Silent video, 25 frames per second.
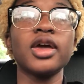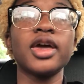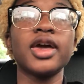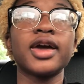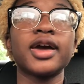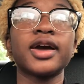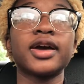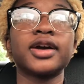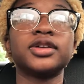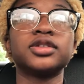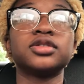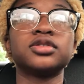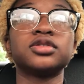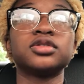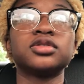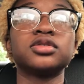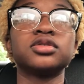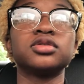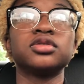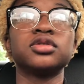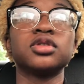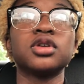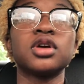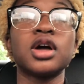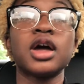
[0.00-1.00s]
And
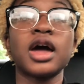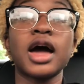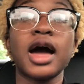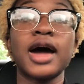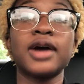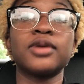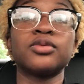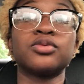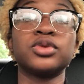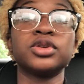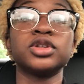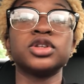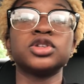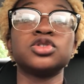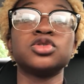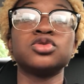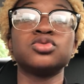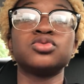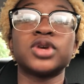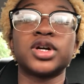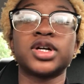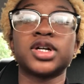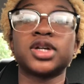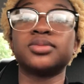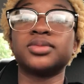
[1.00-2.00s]
I really
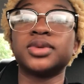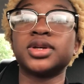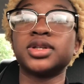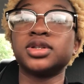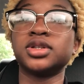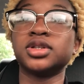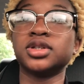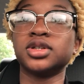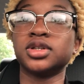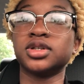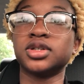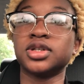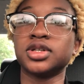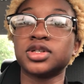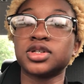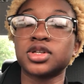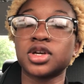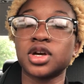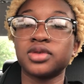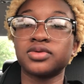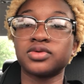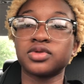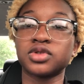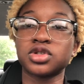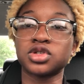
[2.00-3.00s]
do recommend the
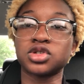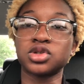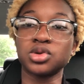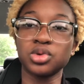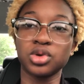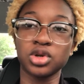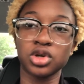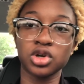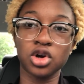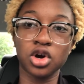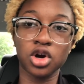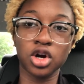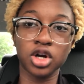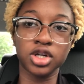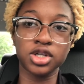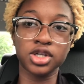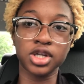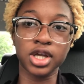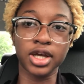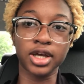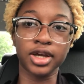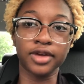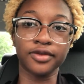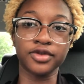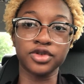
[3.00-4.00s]
Discover student cards,
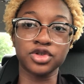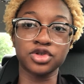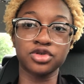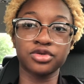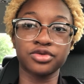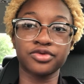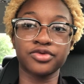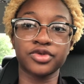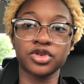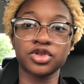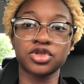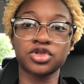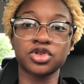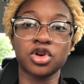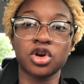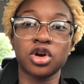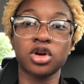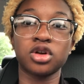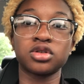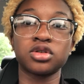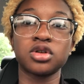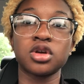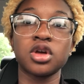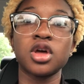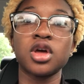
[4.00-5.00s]
like if it's your first
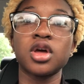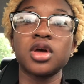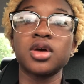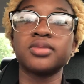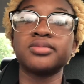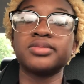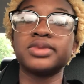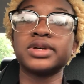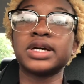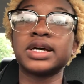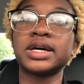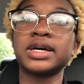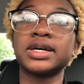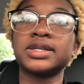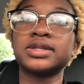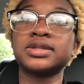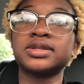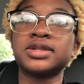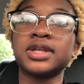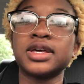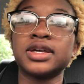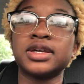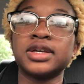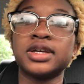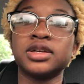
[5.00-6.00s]
card,
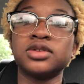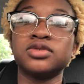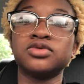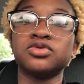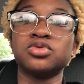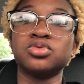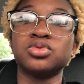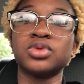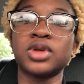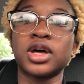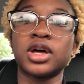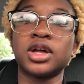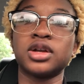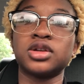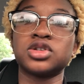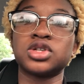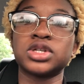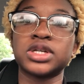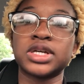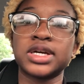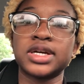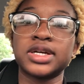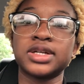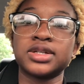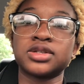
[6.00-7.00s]
because they give you that
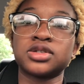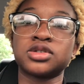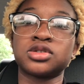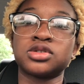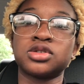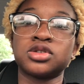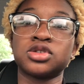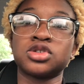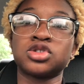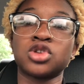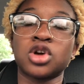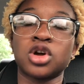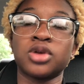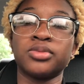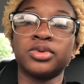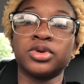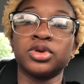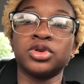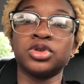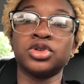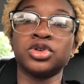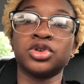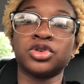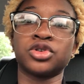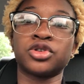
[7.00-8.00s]
chance to start
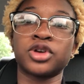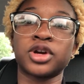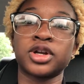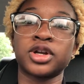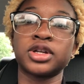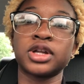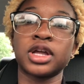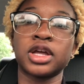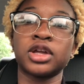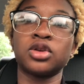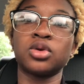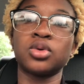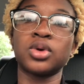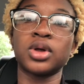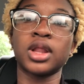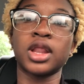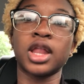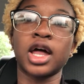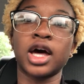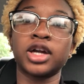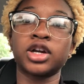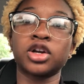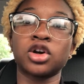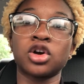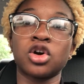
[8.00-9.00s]
building your credit. I know a
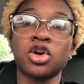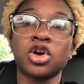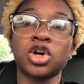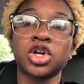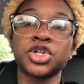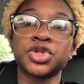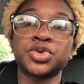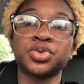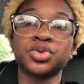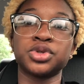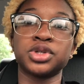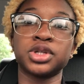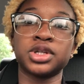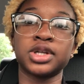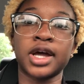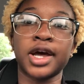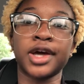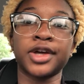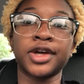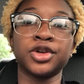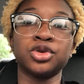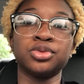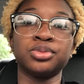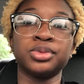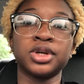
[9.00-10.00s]
lot of cards will
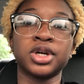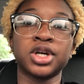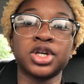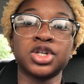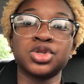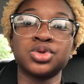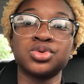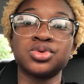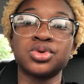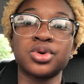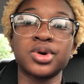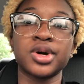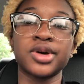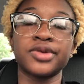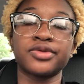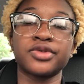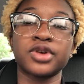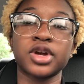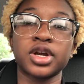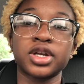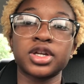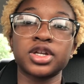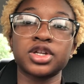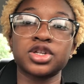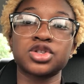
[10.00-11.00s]
deny you because you don't have
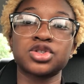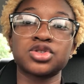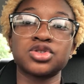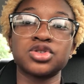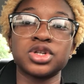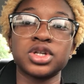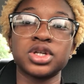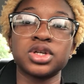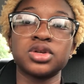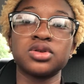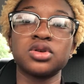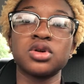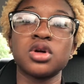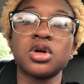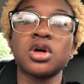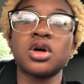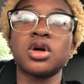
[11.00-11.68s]
credit history.